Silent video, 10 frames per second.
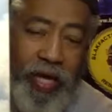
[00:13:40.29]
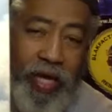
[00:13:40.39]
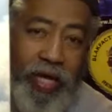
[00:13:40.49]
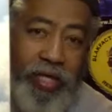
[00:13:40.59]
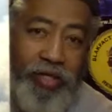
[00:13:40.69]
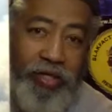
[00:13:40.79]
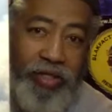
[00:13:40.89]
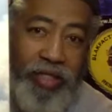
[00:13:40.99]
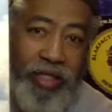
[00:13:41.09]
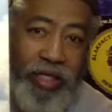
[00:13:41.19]
And you
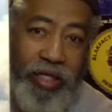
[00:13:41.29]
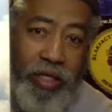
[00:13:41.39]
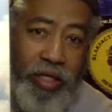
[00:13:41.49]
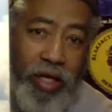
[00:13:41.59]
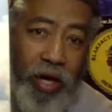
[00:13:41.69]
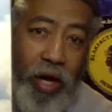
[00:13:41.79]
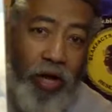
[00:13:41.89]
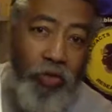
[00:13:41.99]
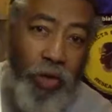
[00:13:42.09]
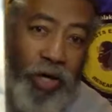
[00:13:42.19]
see
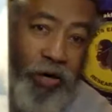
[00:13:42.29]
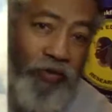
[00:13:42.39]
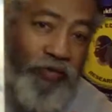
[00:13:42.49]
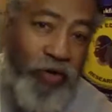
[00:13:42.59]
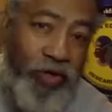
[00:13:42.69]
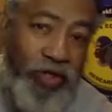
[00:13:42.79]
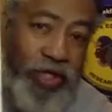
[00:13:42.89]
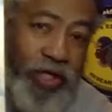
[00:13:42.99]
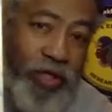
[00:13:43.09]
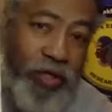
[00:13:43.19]
all the way over
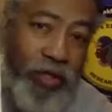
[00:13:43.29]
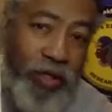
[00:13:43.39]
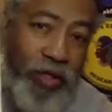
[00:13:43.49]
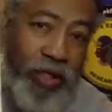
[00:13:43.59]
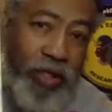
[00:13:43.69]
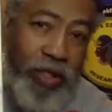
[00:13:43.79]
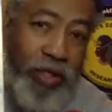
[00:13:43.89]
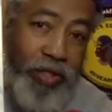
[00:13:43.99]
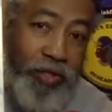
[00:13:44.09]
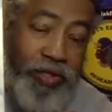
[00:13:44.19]
here,
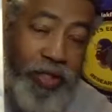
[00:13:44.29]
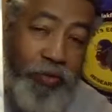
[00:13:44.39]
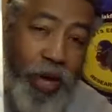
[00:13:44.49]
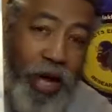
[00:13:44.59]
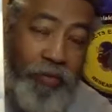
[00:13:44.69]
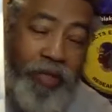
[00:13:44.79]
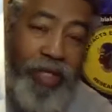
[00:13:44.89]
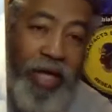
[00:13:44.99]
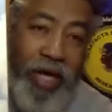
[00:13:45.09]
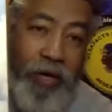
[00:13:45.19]
you see Ron
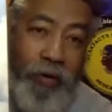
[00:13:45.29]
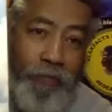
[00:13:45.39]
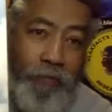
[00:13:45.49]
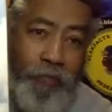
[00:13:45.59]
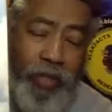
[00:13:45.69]
McNair.